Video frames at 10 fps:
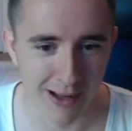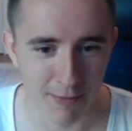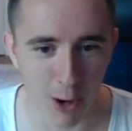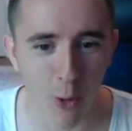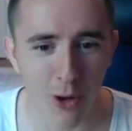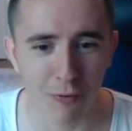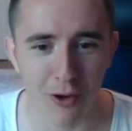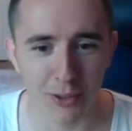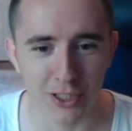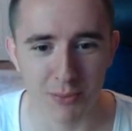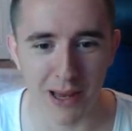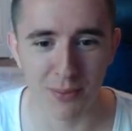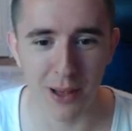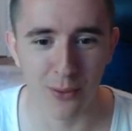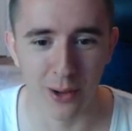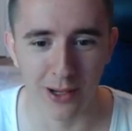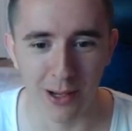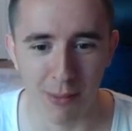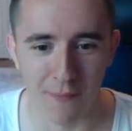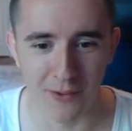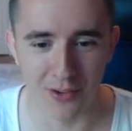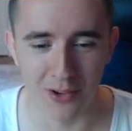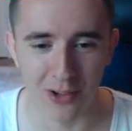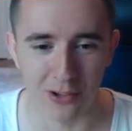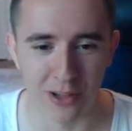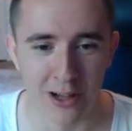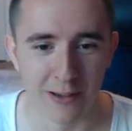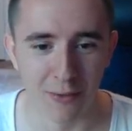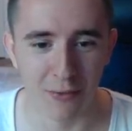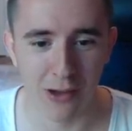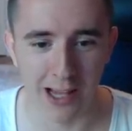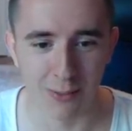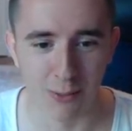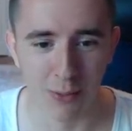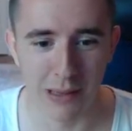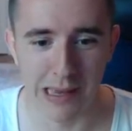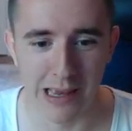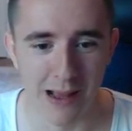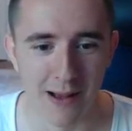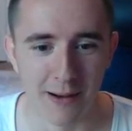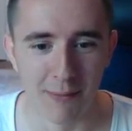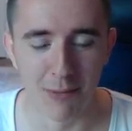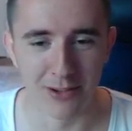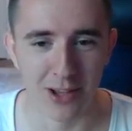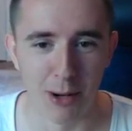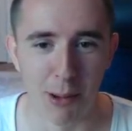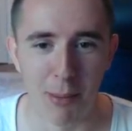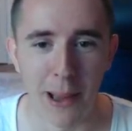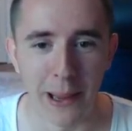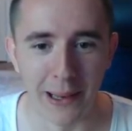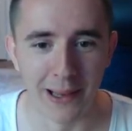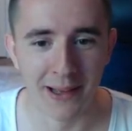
The only thing which makes me annoyed about this is just the flight it's gonna be pain.